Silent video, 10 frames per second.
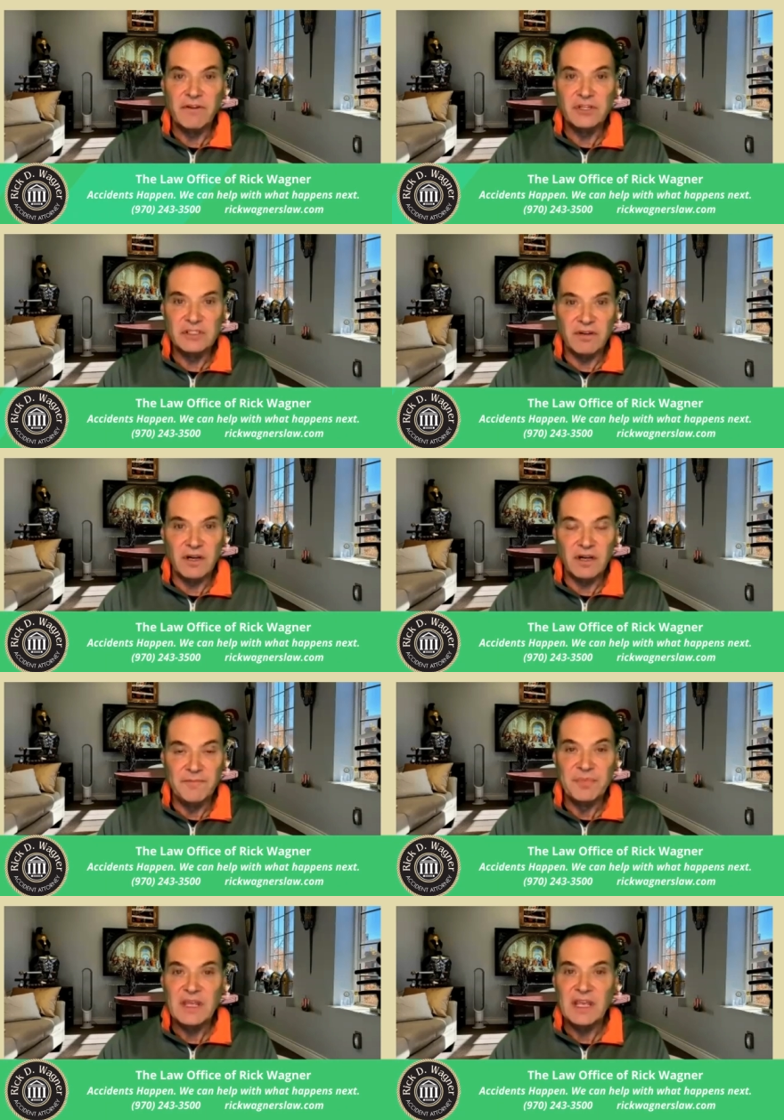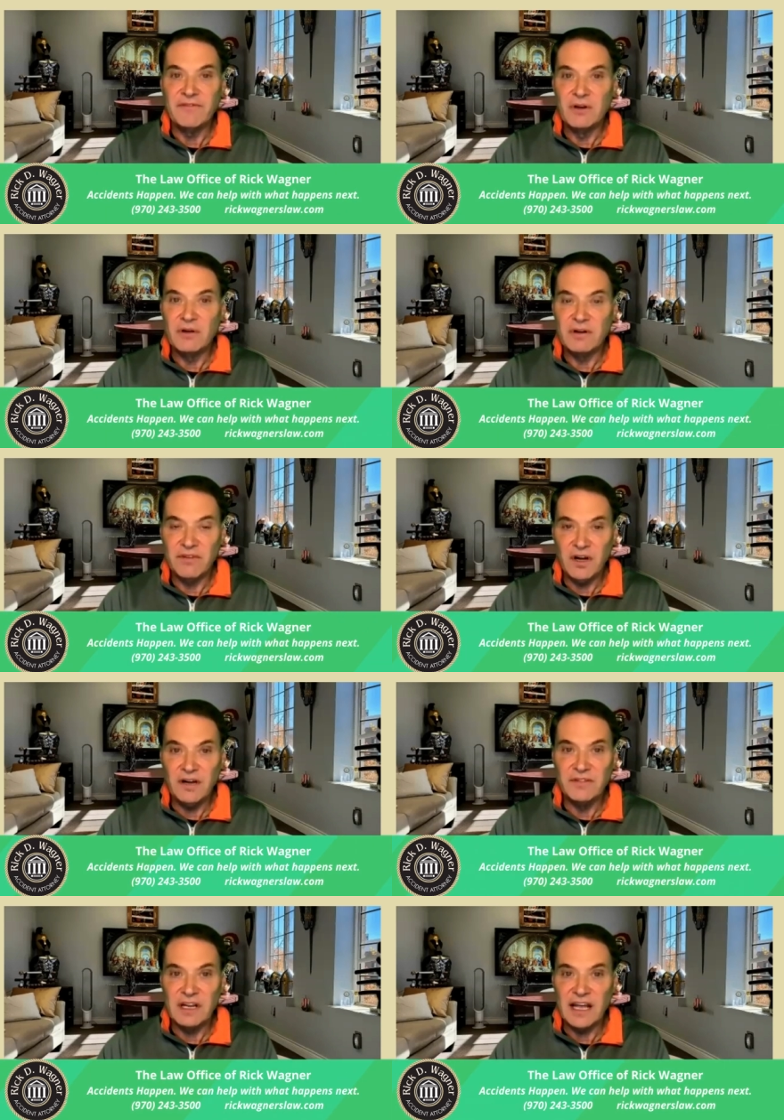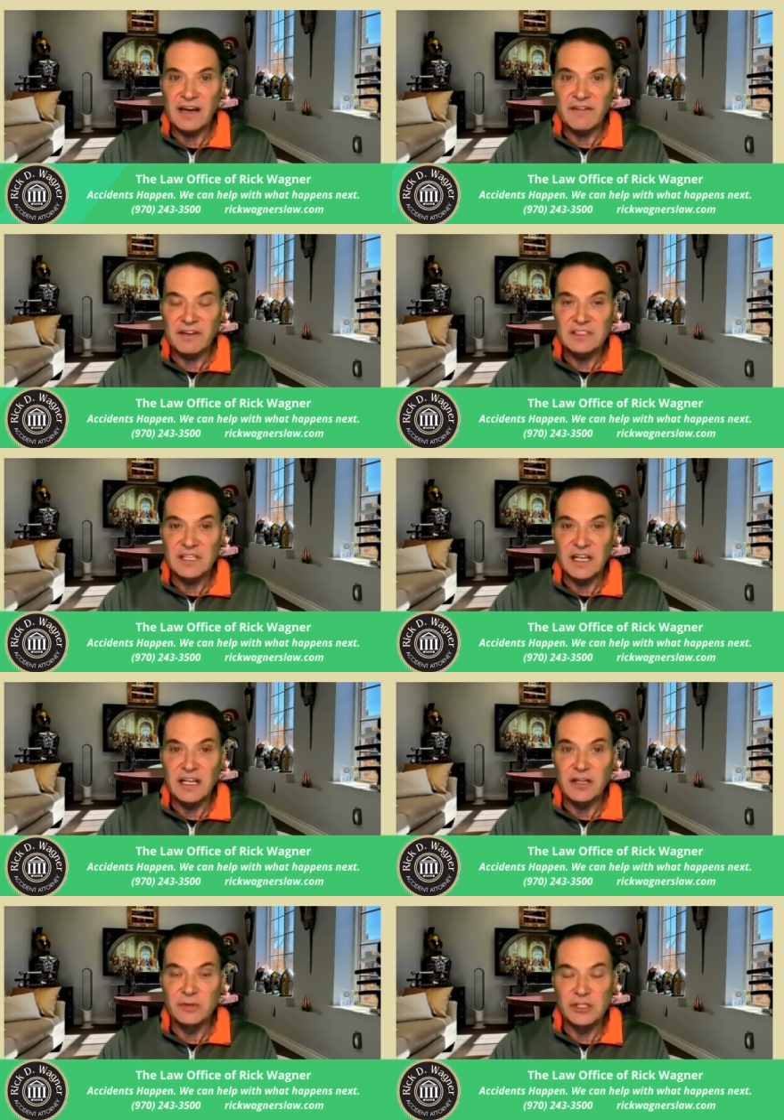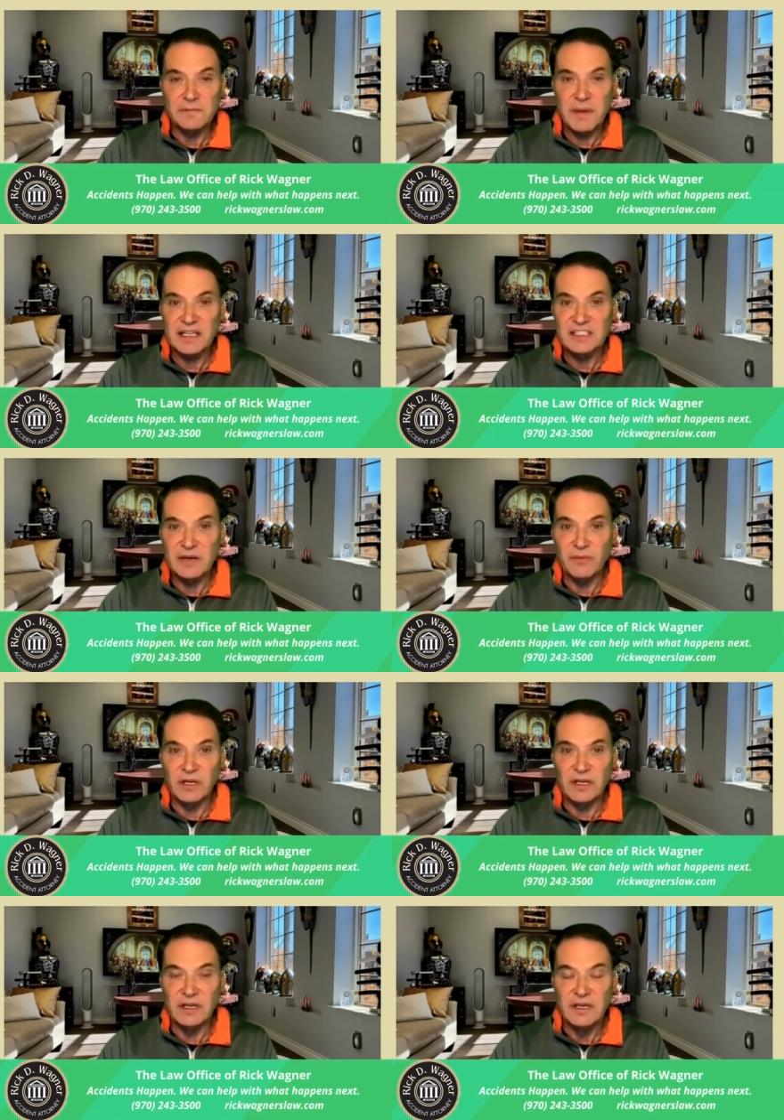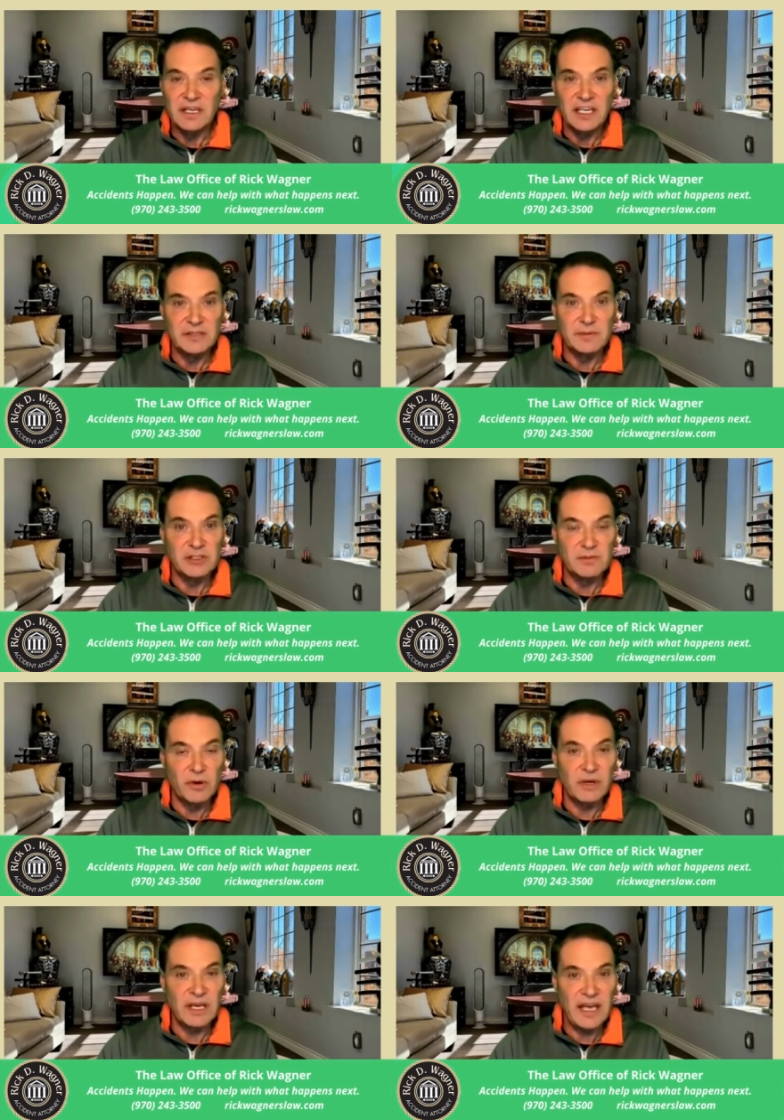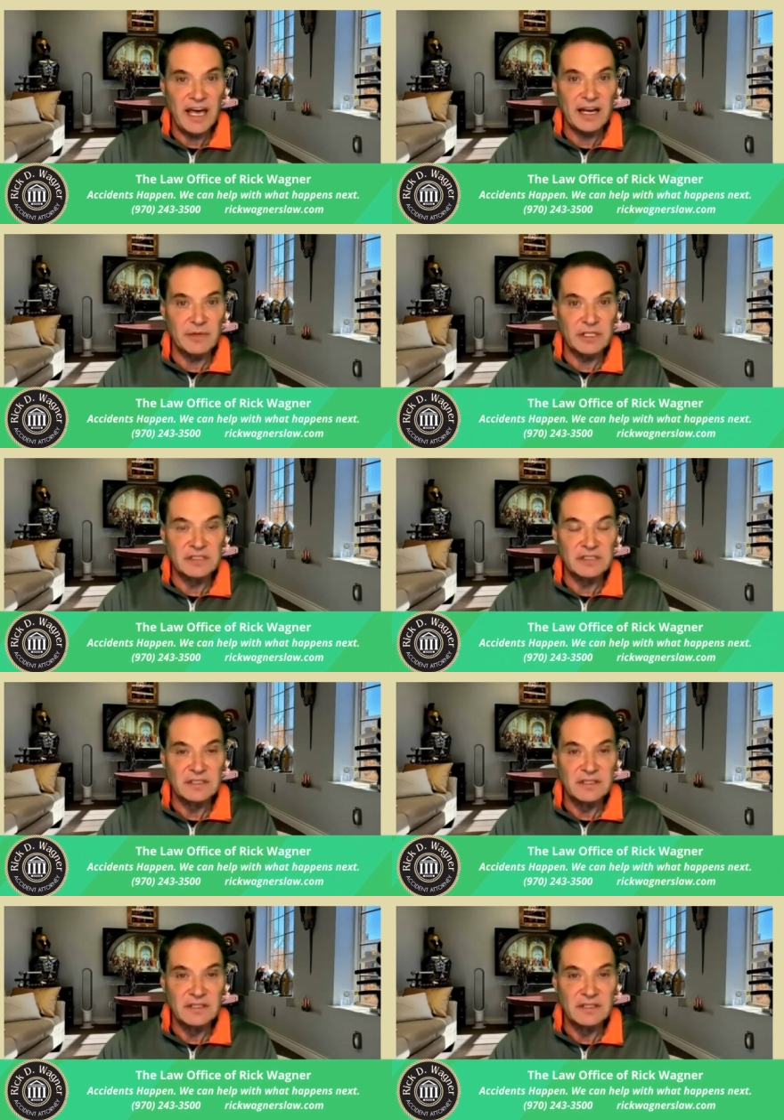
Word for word: First of all, if you're involved in an accident and you suspect someone has been smoking cannabis,